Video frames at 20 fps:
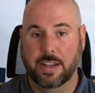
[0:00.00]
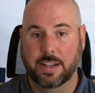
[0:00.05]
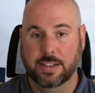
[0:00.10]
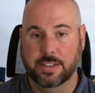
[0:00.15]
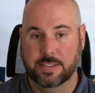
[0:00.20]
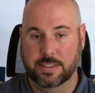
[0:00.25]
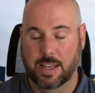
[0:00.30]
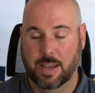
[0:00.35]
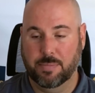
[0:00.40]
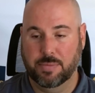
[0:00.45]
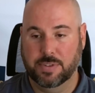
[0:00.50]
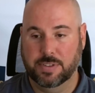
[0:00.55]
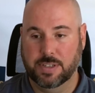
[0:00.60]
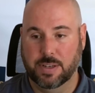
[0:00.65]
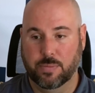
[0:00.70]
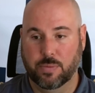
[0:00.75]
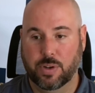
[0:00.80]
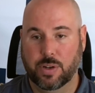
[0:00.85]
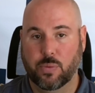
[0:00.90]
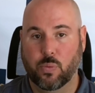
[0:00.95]
accept
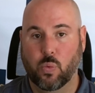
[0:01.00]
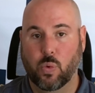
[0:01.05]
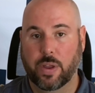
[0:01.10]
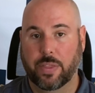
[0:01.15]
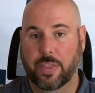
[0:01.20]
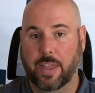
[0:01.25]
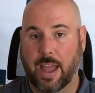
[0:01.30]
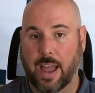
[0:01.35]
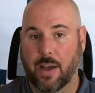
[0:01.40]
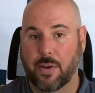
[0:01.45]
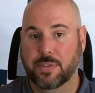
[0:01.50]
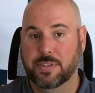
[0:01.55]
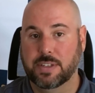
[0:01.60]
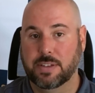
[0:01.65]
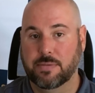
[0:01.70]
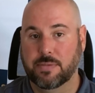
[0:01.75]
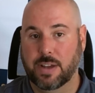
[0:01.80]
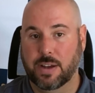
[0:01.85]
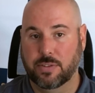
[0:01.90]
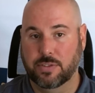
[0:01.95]
someone with a
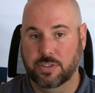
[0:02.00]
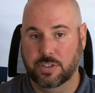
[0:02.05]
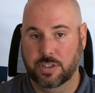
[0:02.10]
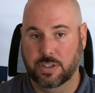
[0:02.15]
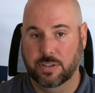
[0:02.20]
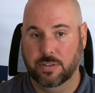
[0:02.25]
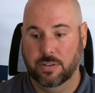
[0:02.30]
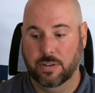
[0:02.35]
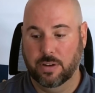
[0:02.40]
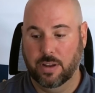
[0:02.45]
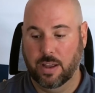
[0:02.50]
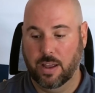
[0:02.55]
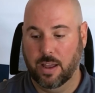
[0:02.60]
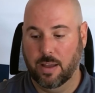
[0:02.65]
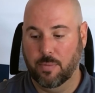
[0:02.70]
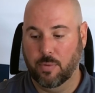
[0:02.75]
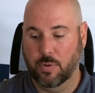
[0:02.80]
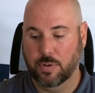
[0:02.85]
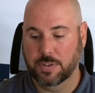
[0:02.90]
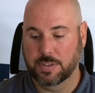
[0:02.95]
housing voucher
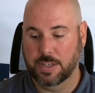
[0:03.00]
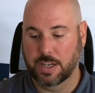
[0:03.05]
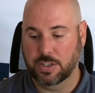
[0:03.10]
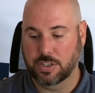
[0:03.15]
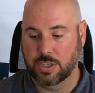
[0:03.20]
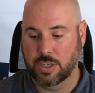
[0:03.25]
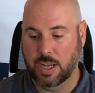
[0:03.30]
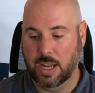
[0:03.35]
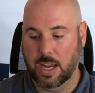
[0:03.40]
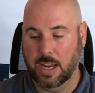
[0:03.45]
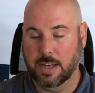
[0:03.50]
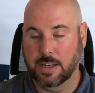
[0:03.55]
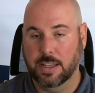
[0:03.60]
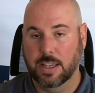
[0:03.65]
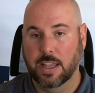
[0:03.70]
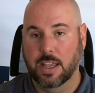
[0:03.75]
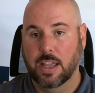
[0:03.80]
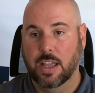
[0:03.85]
or Section 8.